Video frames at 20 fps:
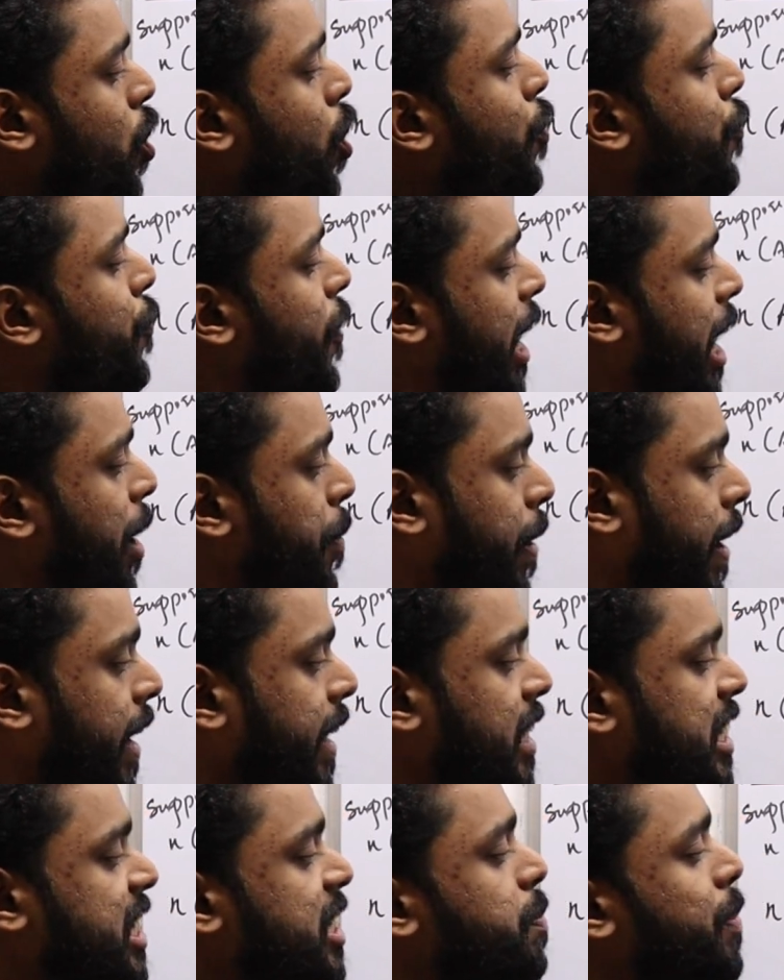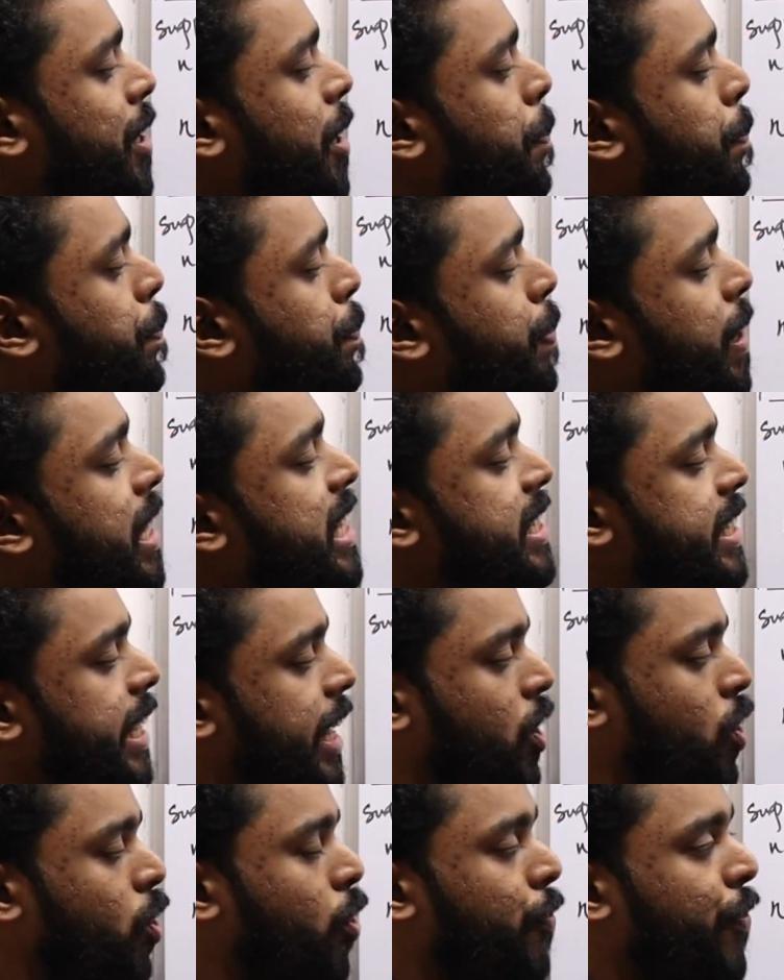of a minus b plus
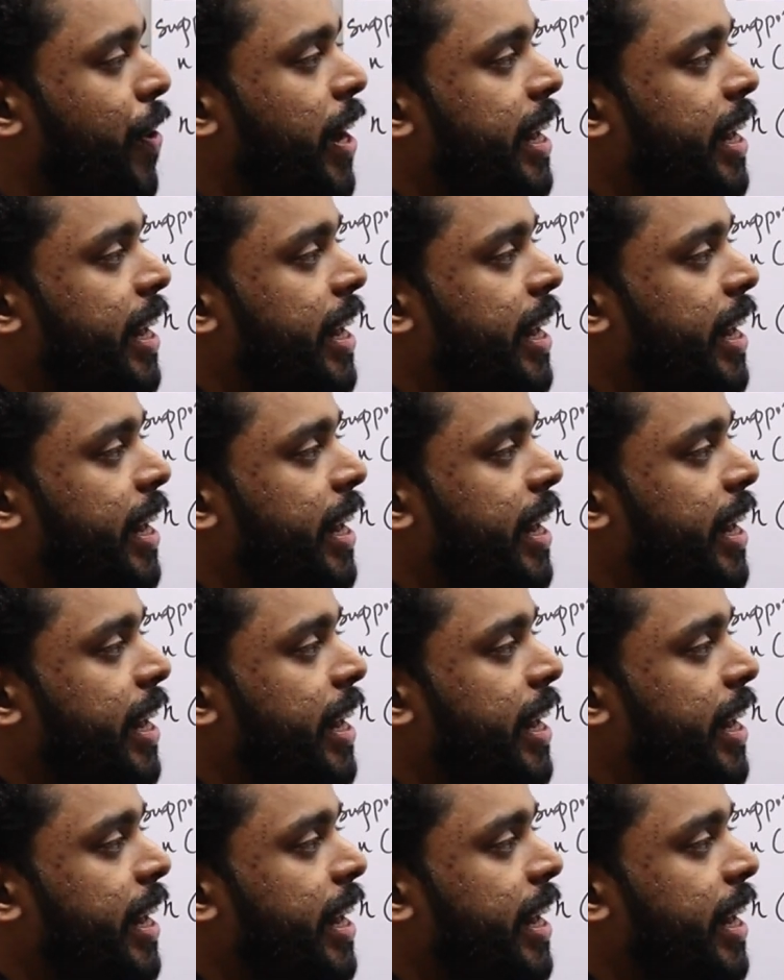n of a